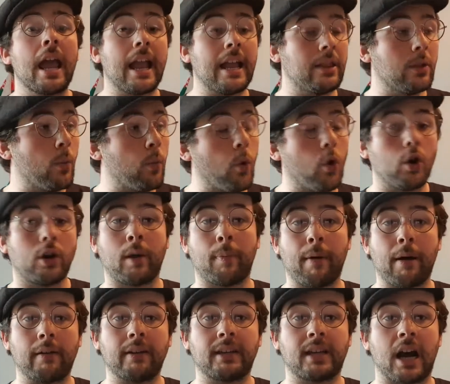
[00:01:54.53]
in the
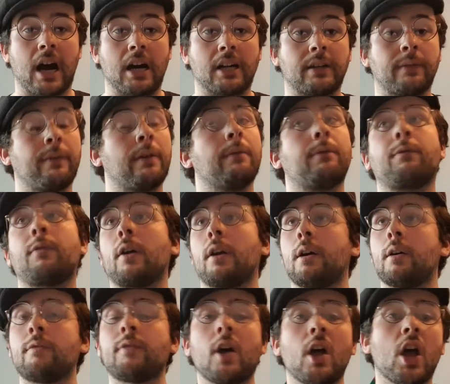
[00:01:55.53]
walkabout in Cardiff in front
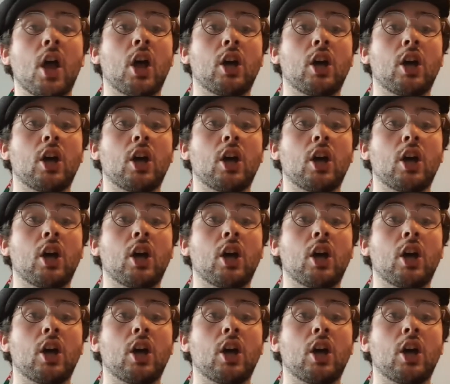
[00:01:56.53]
of